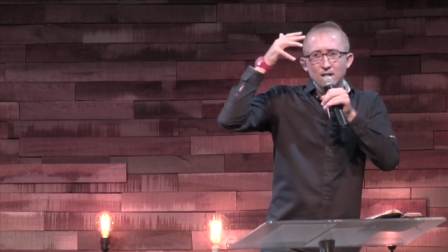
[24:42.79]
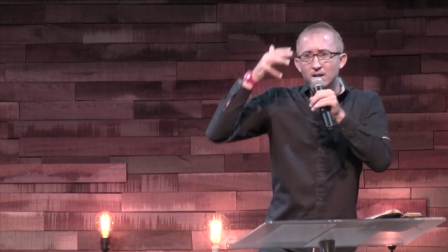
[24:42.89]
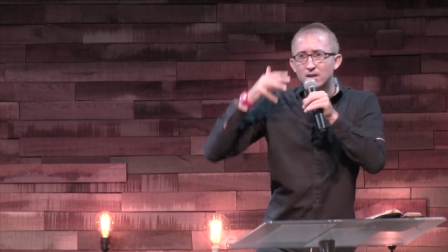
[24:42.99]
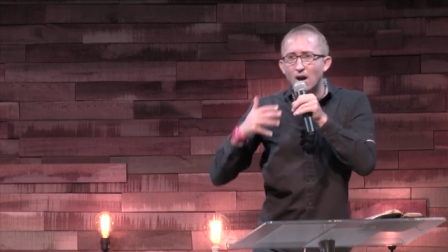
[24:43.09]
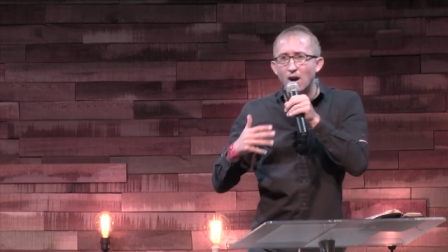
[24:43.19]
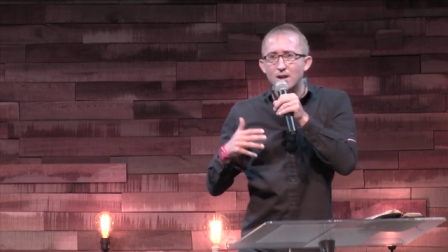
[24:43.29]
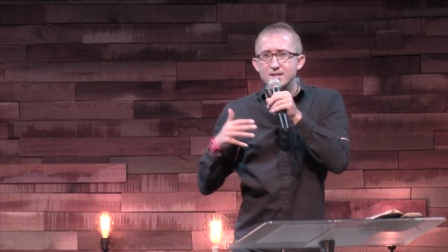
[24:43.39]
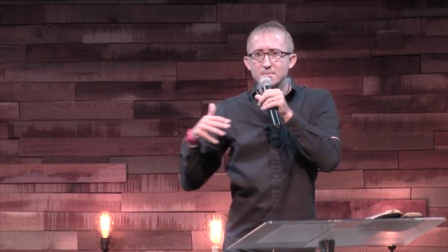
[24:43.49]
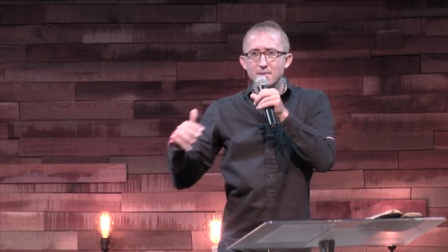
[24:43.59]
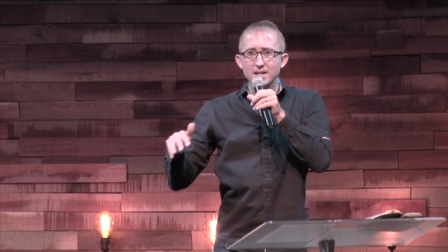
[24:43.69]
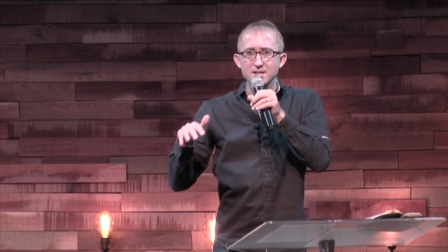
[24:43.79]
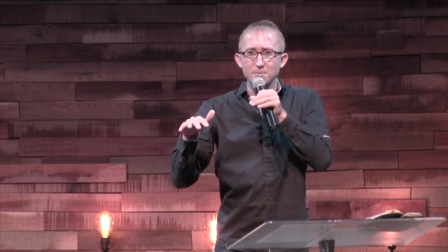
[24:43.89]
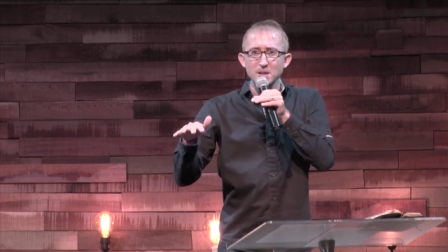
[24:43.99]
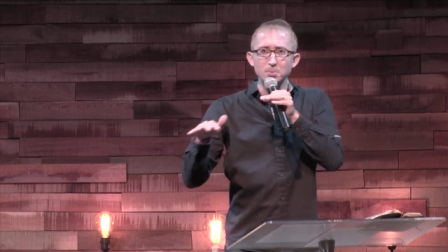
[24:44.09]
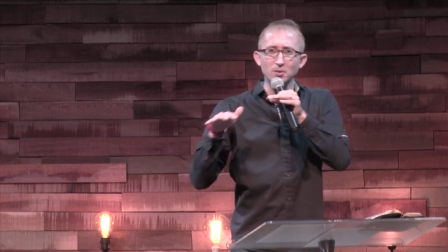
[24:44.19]
the hearts and minds of
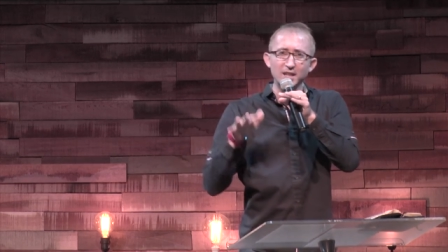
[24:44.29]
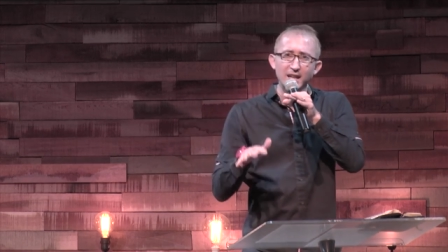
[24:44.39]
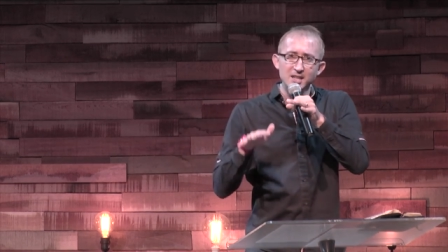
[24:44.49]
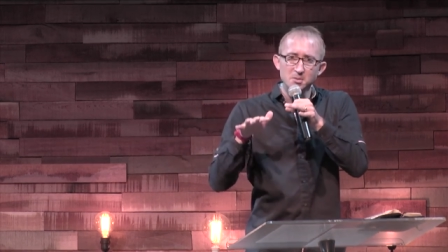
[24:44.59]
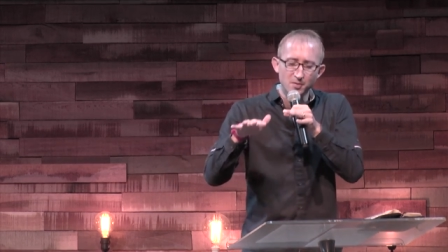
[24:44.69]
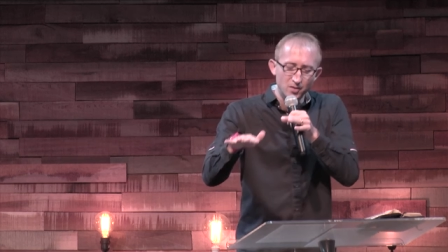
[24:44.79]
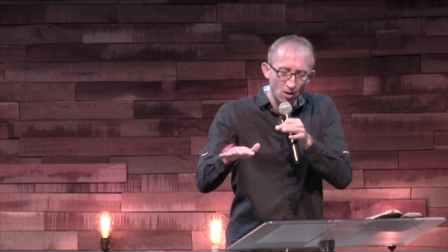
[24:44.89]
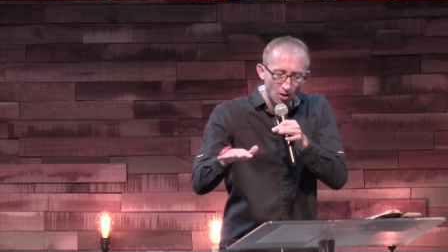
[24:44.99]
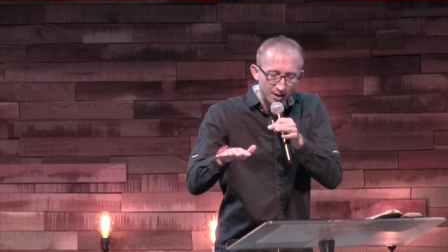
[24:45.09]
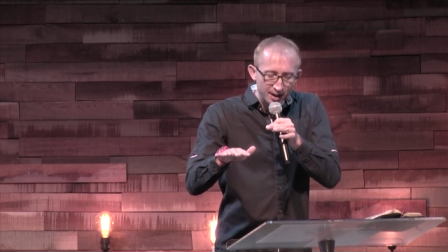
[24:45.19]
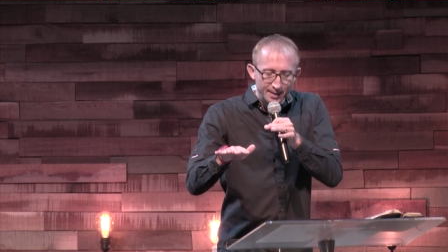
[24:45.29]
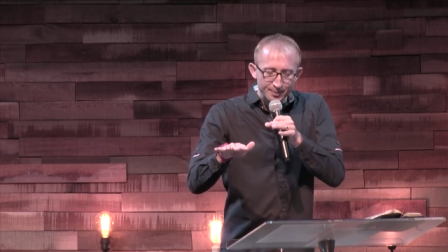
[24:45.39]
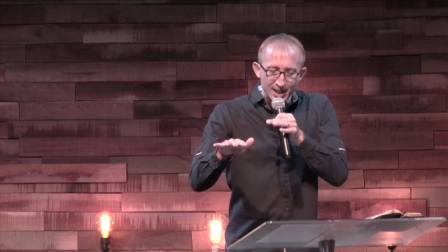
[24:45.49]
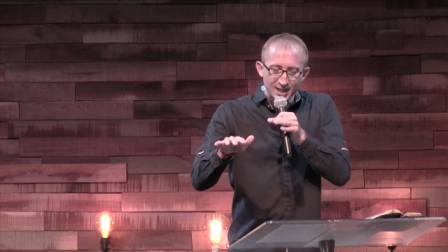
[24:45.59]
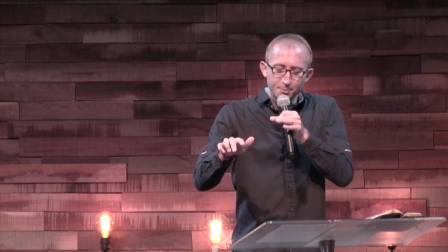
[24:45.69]
people, the kingdom of God
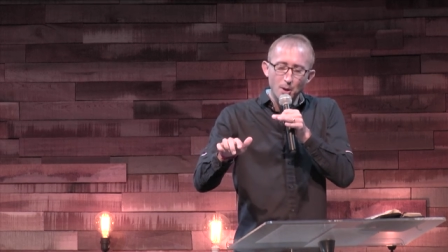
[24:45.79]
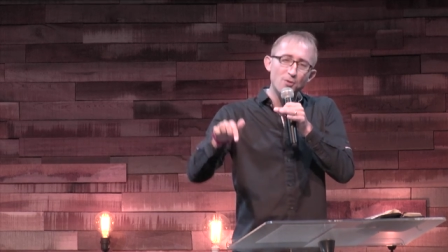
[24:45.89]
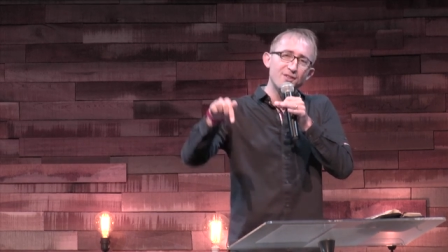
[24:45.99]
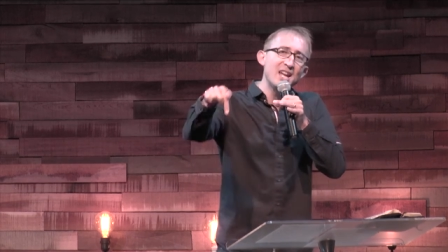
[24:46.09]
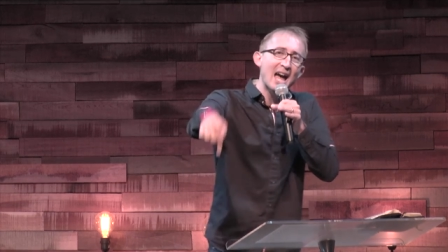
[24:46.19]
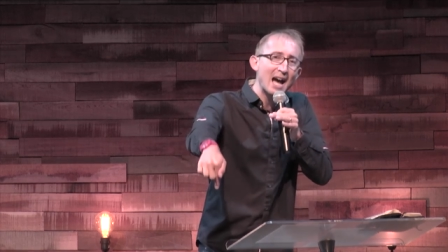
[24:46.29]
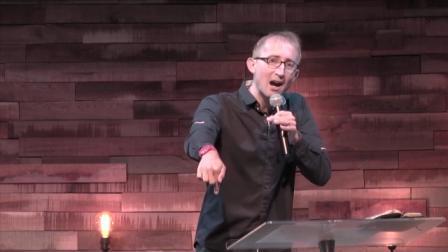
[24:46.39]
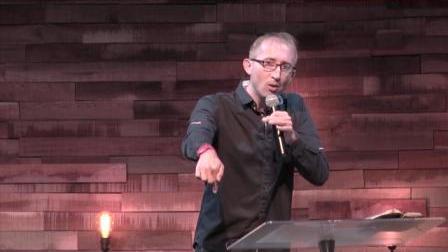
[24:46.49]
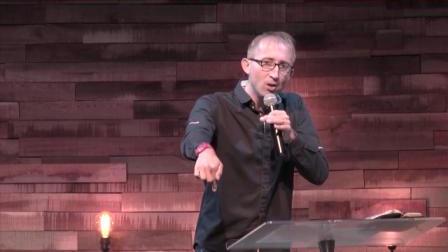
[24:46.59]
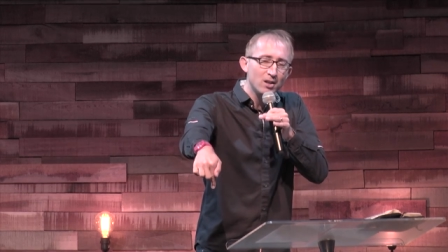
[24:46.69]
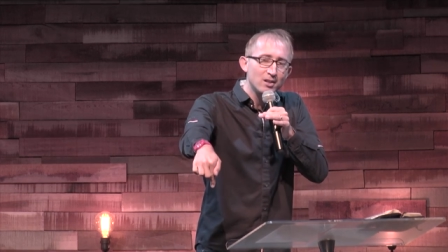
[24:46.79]
is both now